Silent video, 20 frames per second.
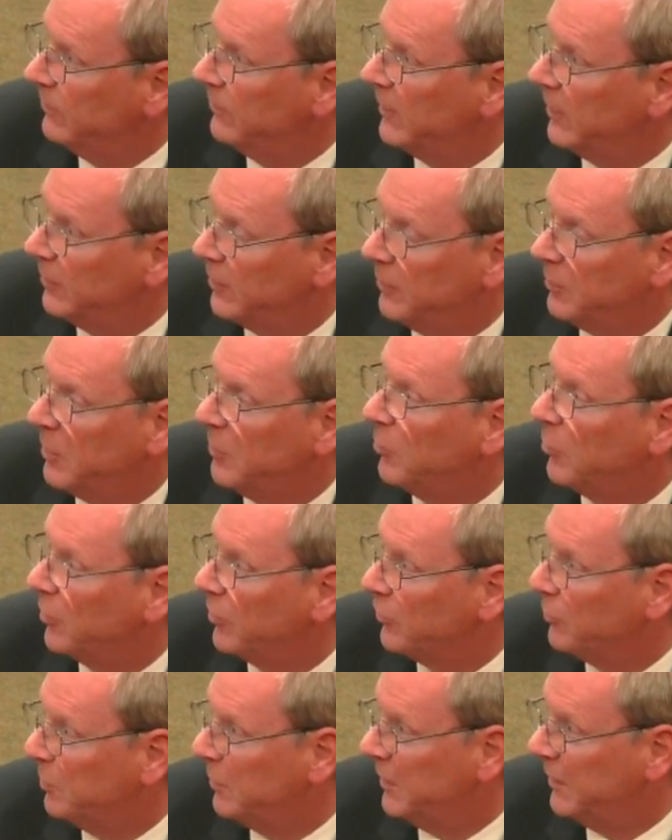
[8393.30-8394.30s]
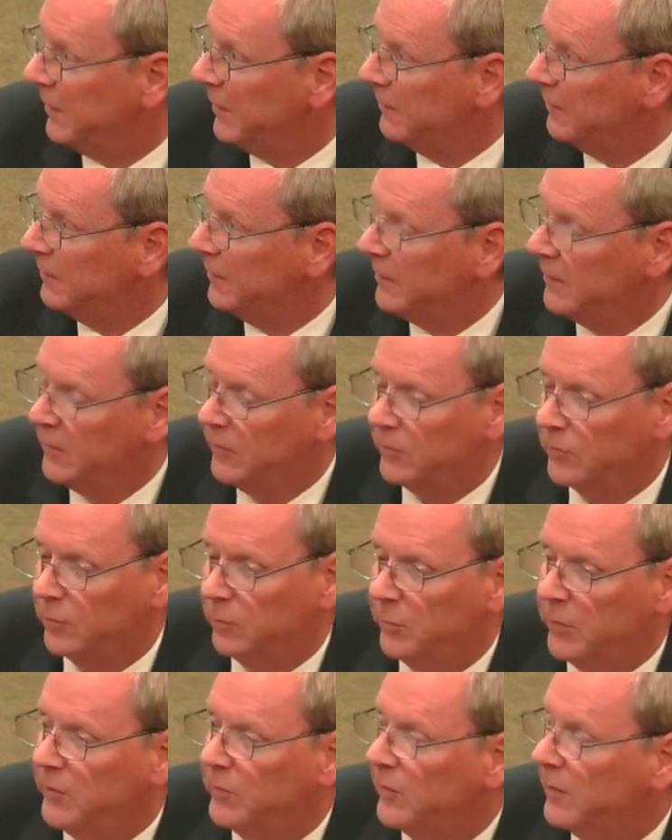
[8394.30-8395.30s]
that the people are speeding.
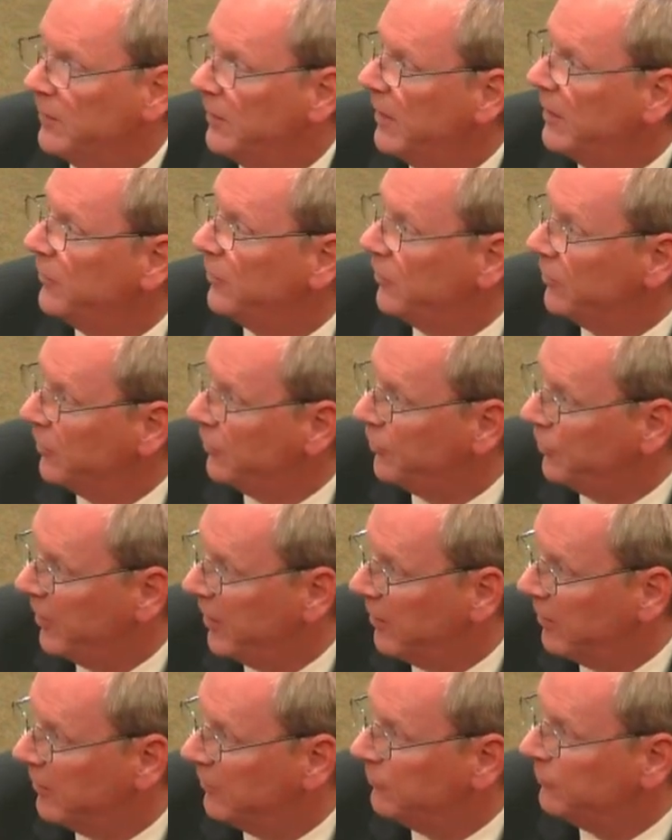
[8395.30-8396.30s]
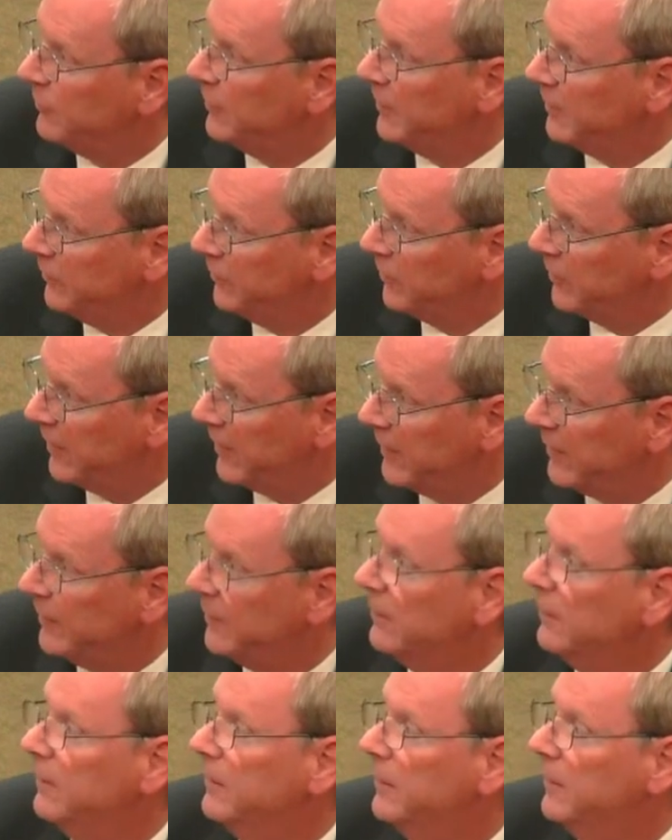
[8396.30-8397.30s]
So we send that to the sheriff and
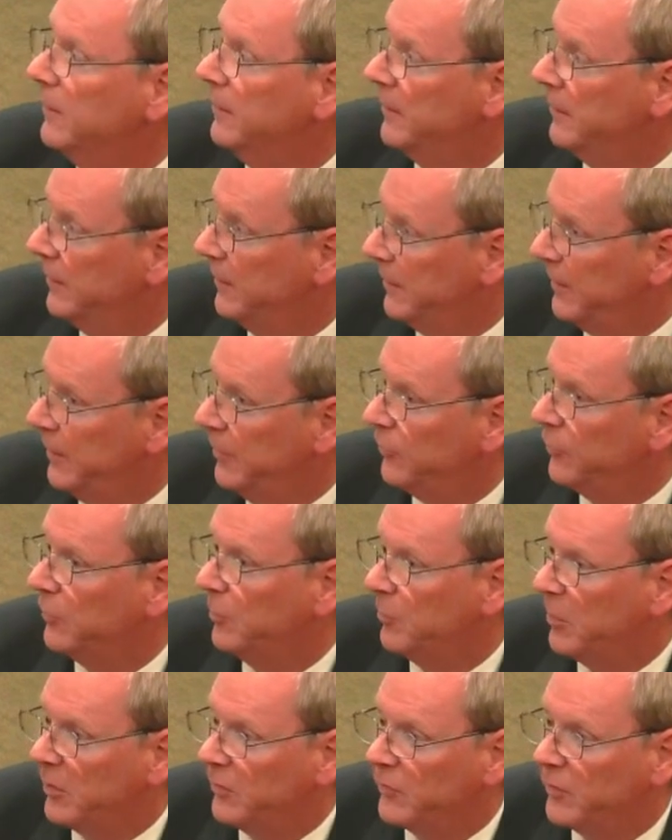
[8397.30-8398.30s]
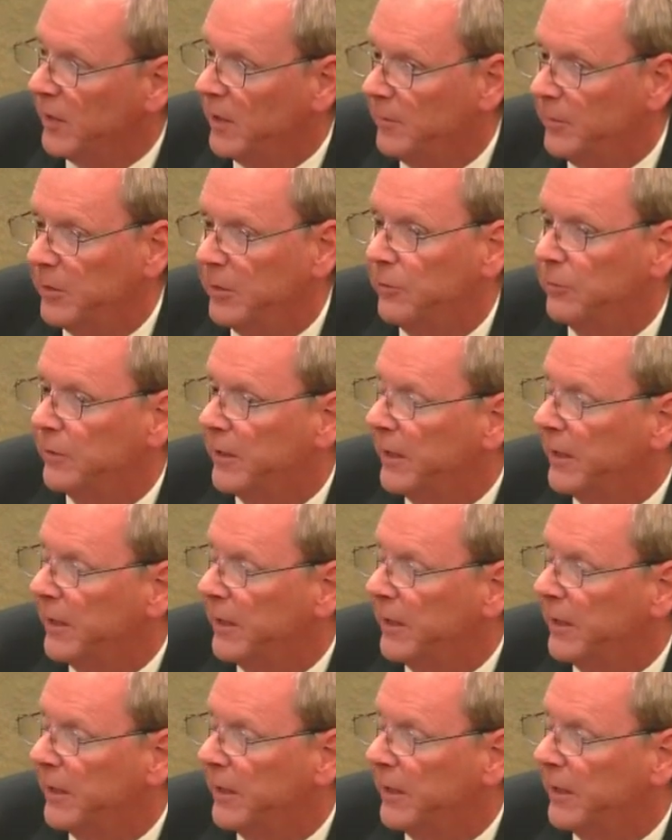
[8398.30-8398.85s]
say, here's the best time to go